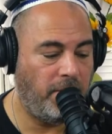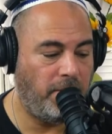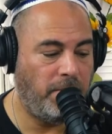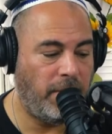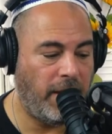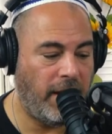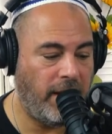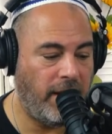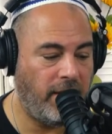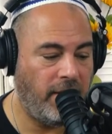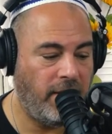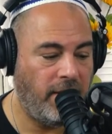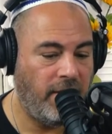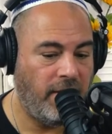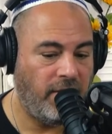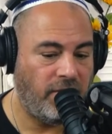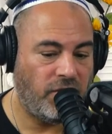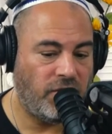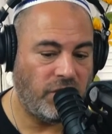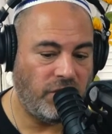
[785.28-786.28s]
but
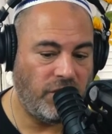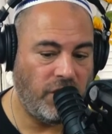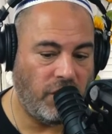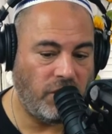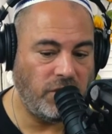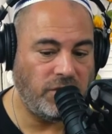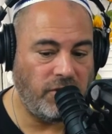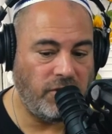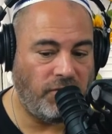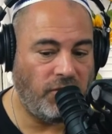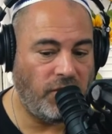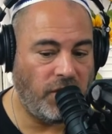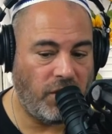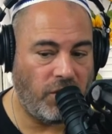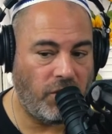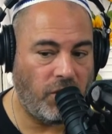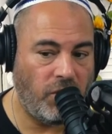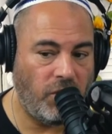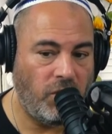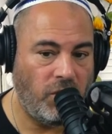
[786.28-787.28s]
for those of
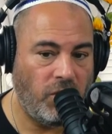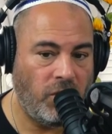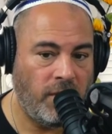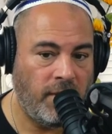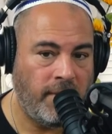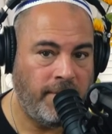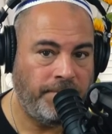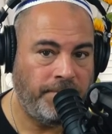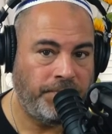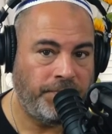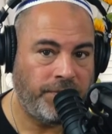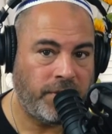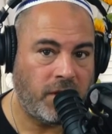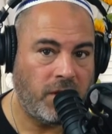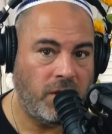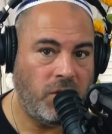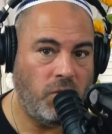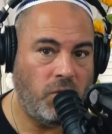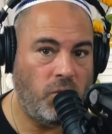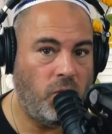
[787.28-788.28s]
you
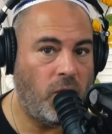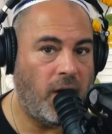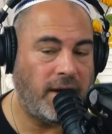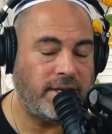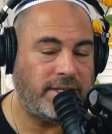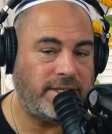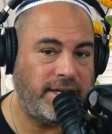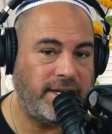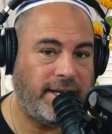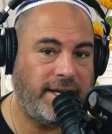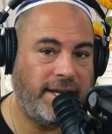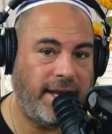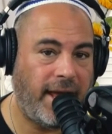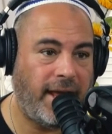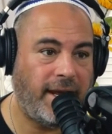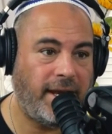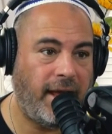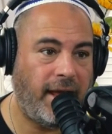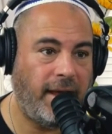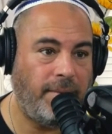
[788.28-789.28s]
who want to
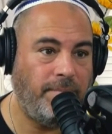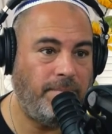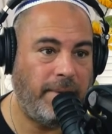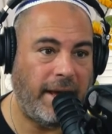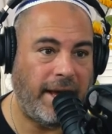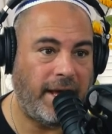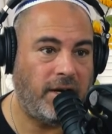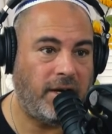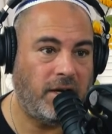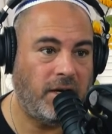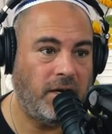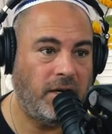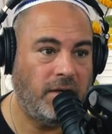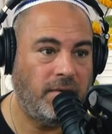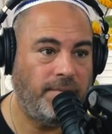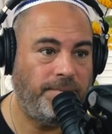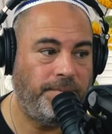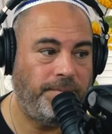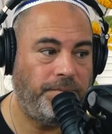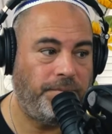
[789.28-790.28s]
get a better
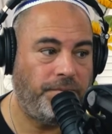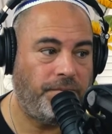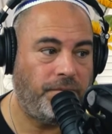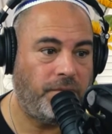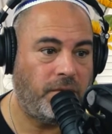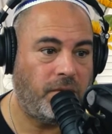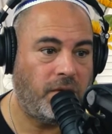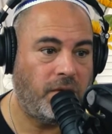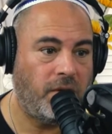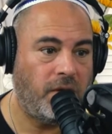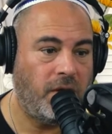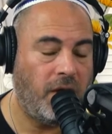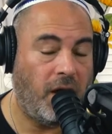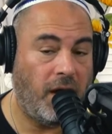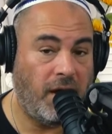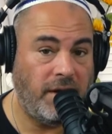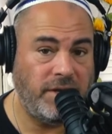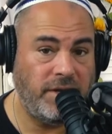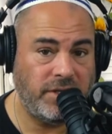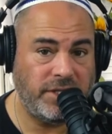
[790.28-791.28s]

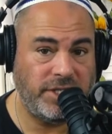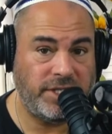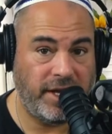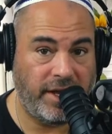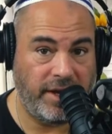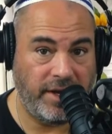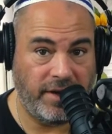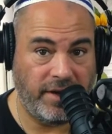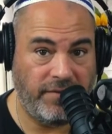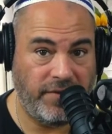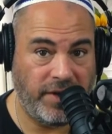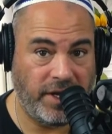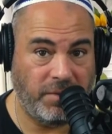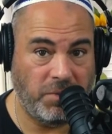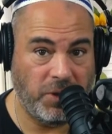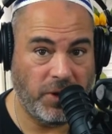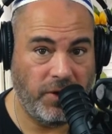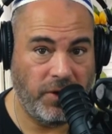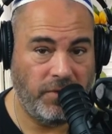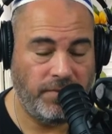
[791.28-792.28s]
understanding of
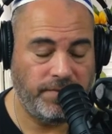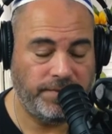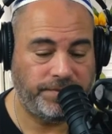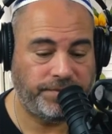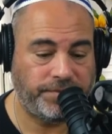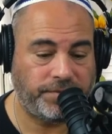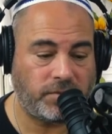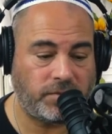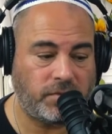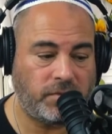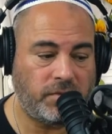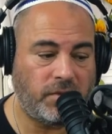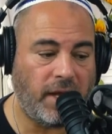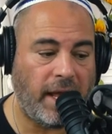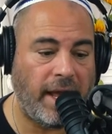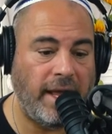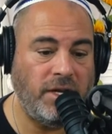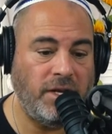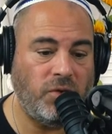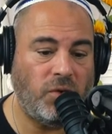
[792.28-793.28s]
Hebrew
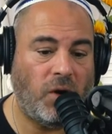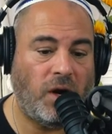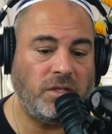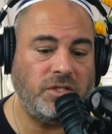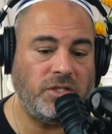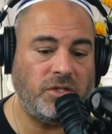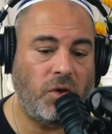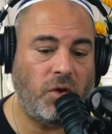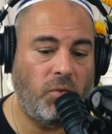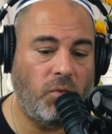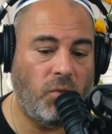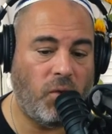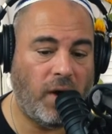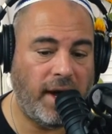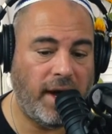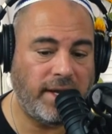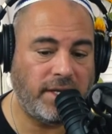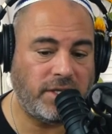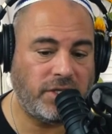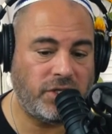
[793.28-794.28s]
and who also
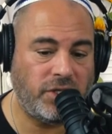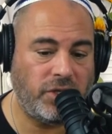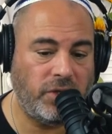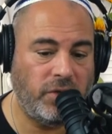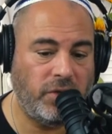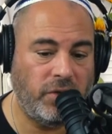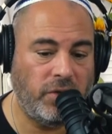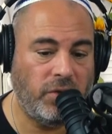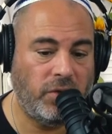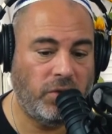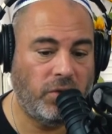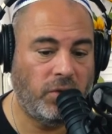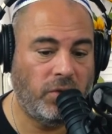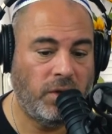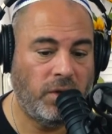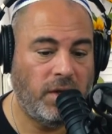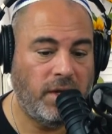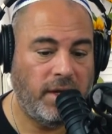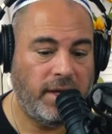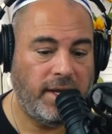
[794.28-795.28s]
want to
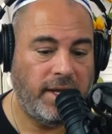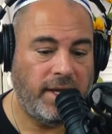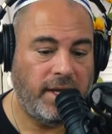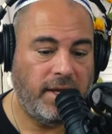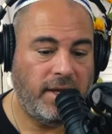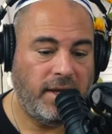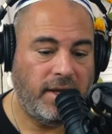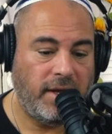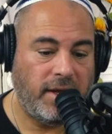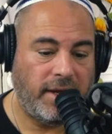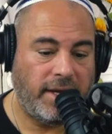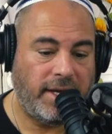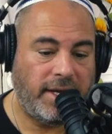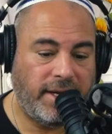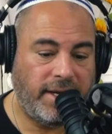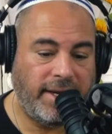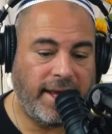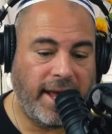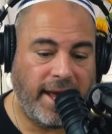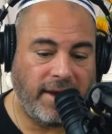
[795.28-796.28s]

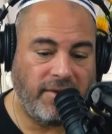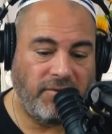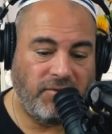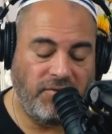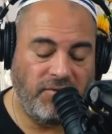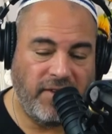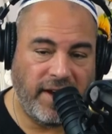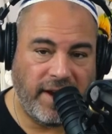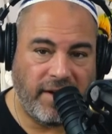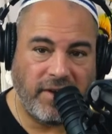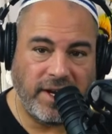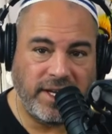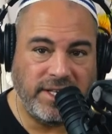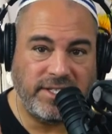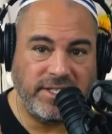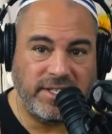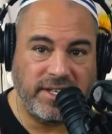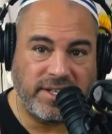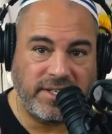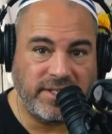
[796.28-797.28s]
get very
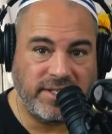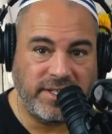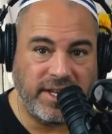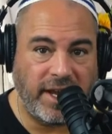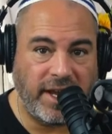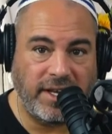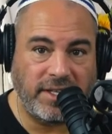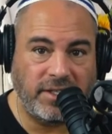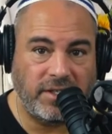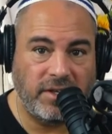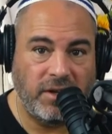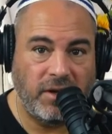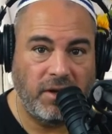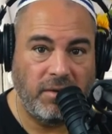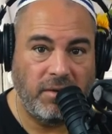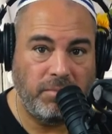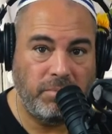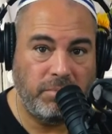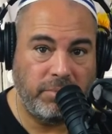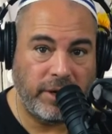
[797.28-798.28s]
succinct
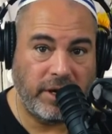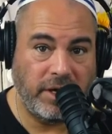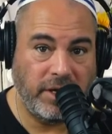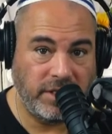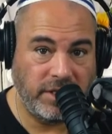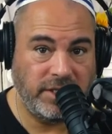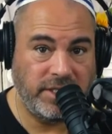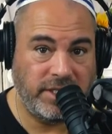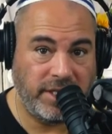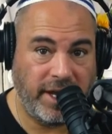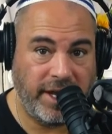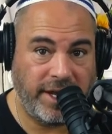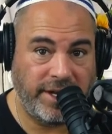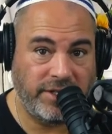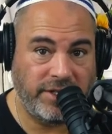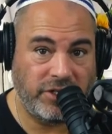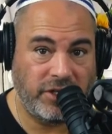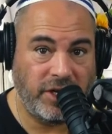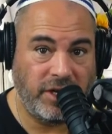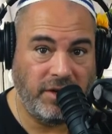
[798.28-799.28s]

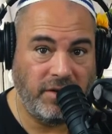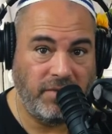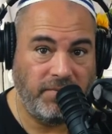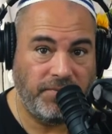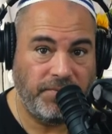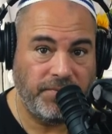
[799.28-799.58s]
pronunciation,